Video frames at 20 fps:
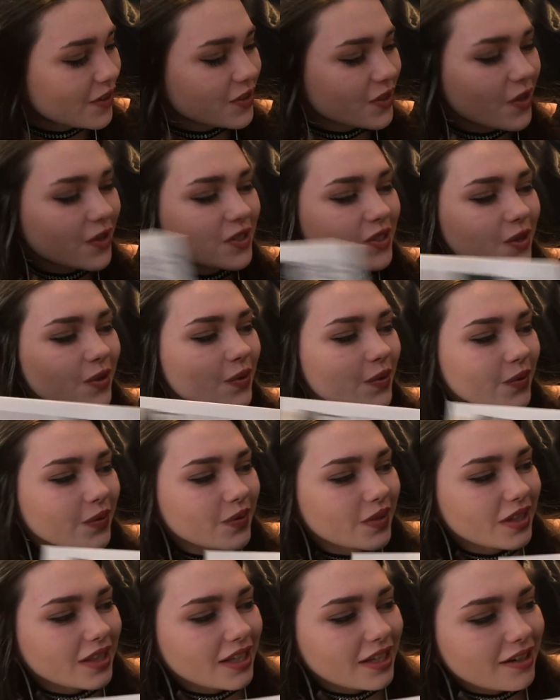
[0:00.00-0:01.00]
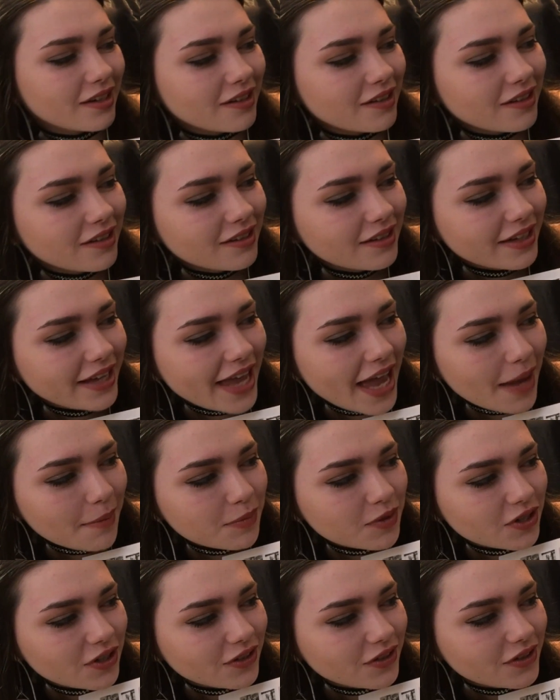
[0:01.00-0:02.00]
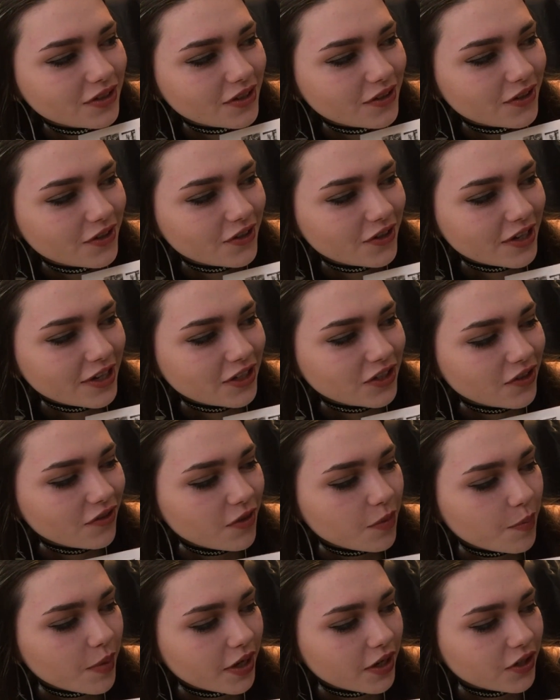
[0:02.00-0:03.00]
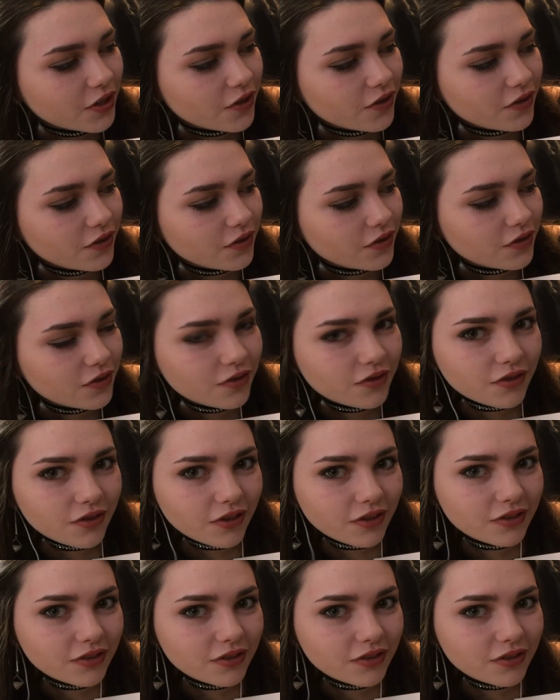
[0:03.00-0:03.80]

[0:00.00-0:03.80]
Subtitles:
And there's also little captions under each of the pictures.